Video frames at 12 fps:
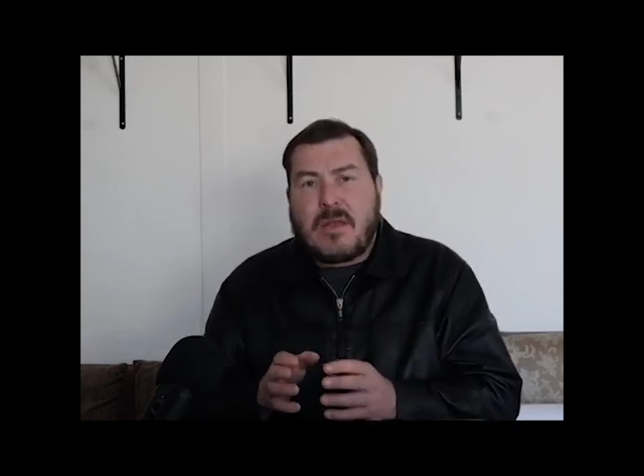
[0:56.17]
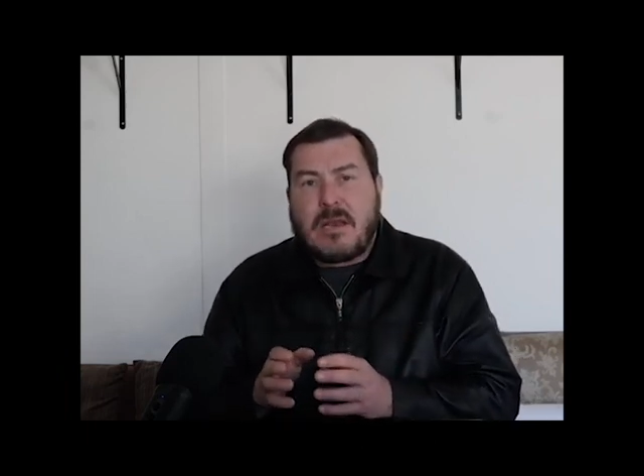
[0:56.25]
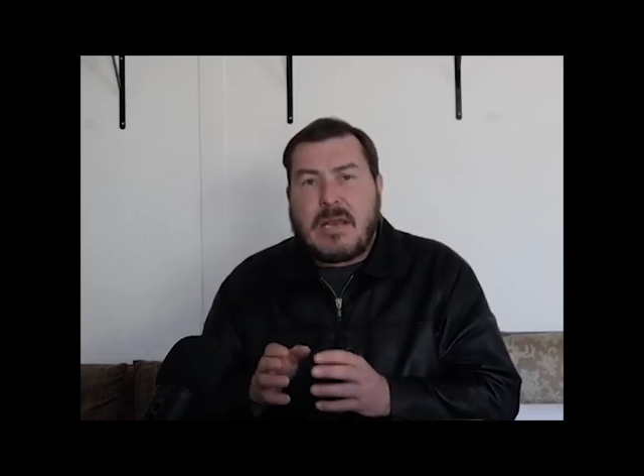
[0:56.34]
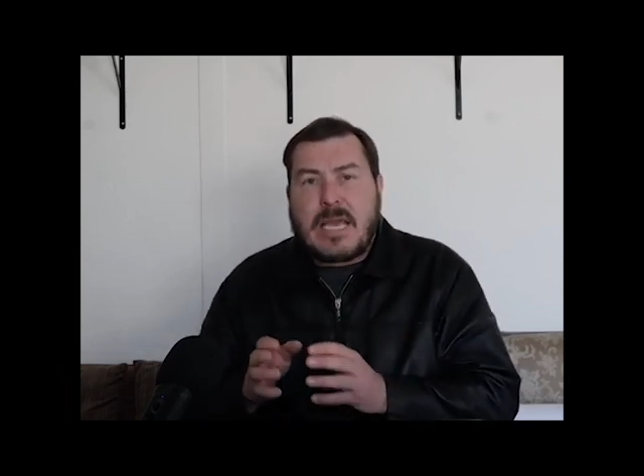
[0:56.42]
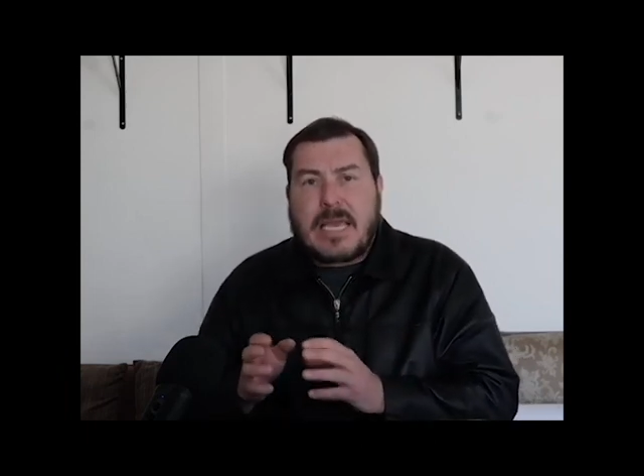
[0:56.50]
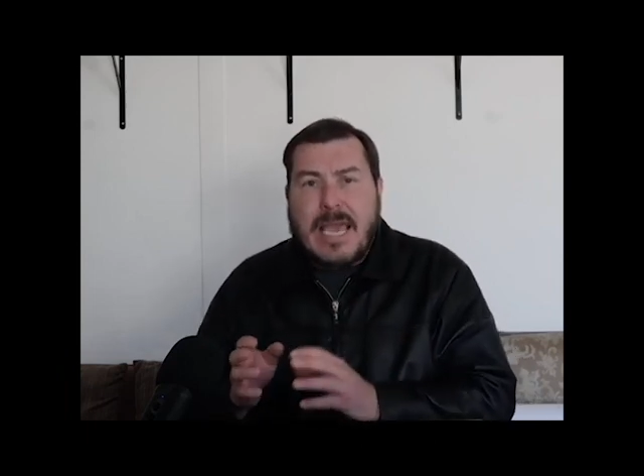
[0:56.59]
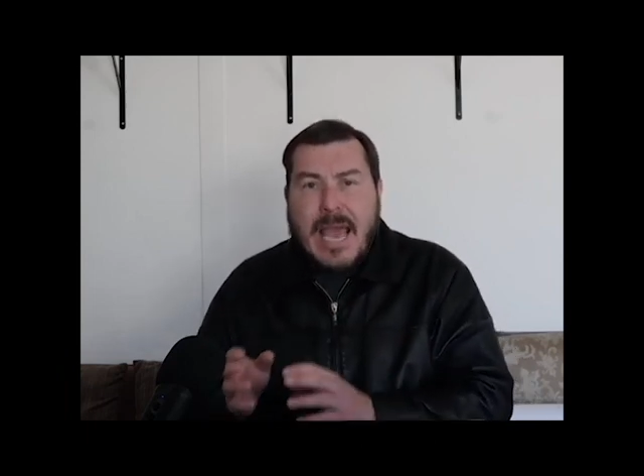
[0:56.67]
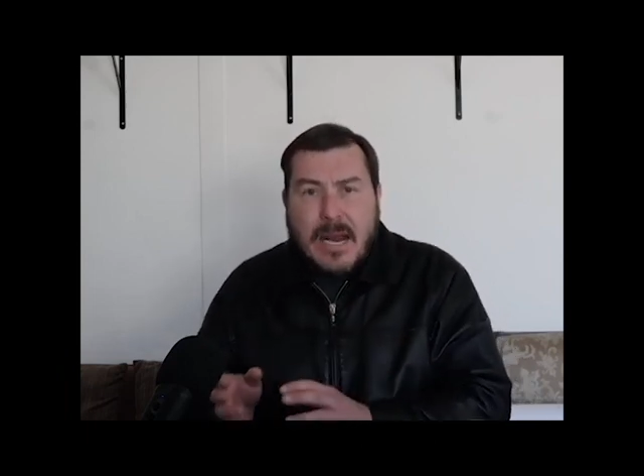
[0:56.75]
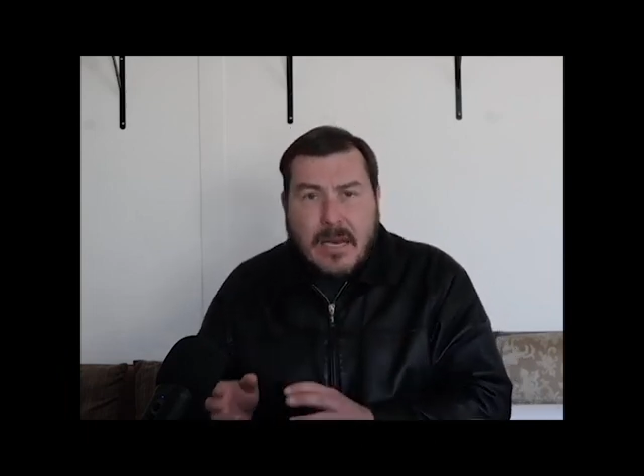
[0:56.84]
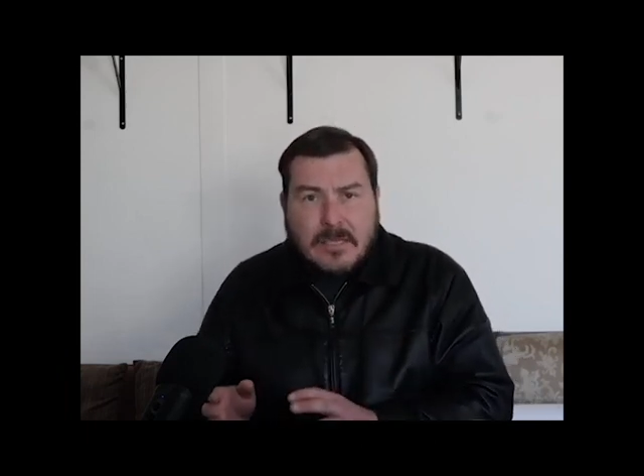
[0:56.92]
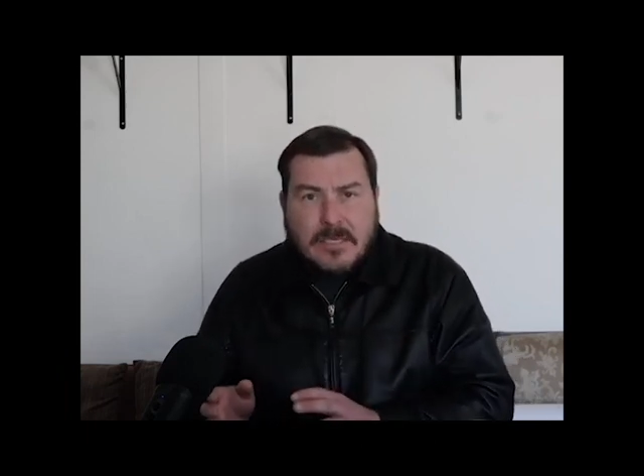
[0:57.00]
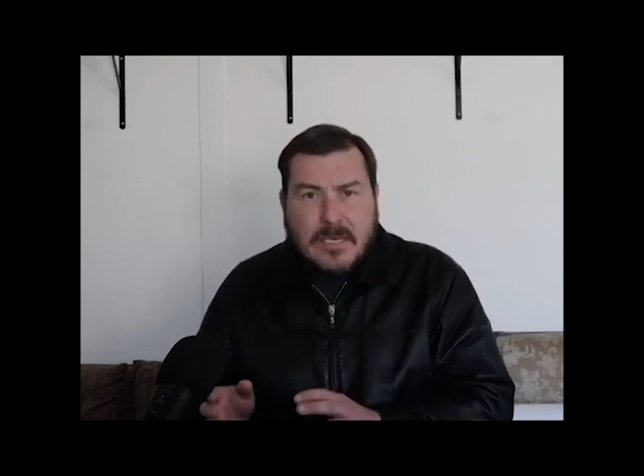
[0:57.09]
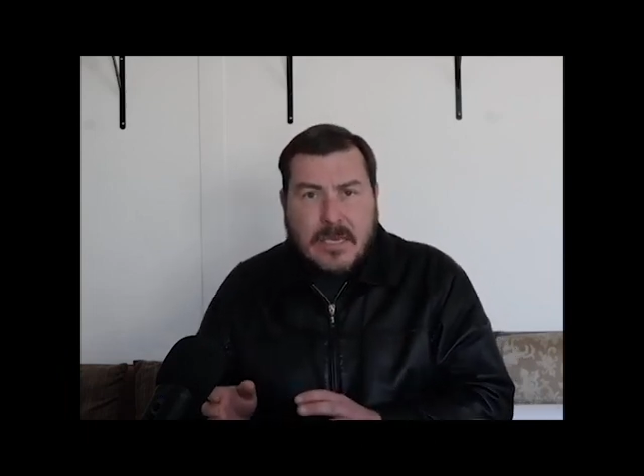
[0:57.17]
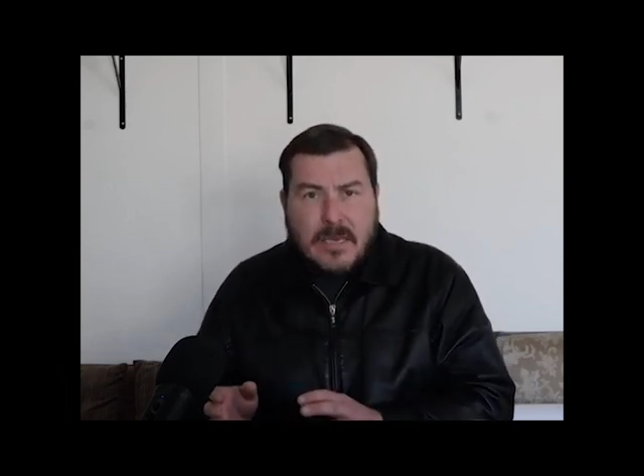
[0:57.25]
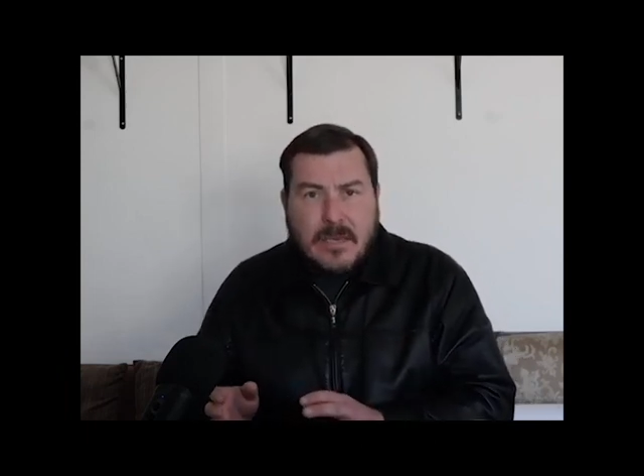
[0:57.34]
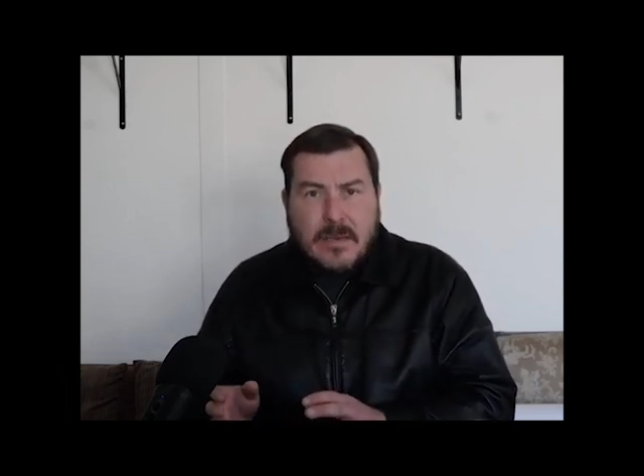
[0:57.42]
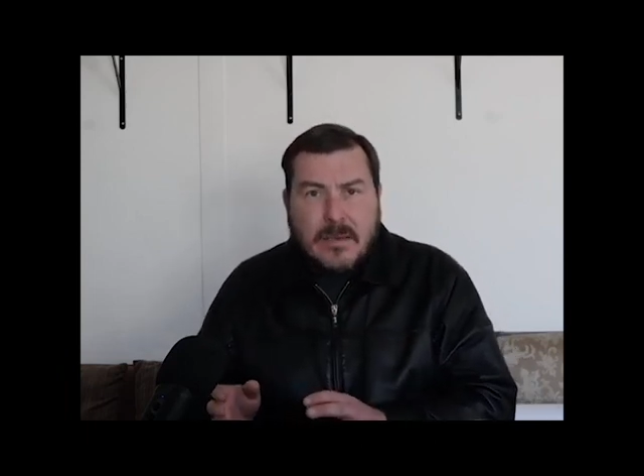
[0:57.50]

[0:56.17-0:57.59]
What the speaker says: legality